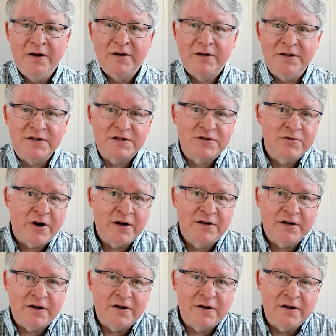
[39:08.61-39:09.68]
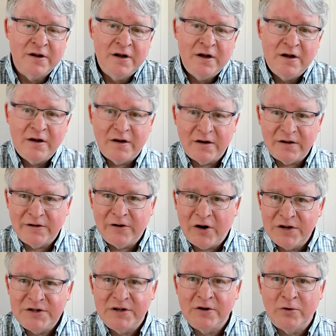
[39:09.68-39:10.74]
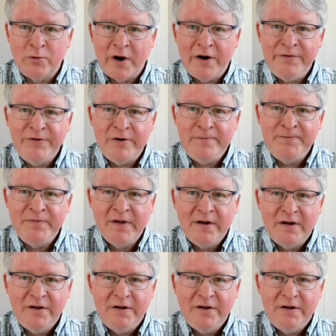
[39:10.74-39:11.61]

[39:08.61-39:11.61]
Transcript: construct a logic around them,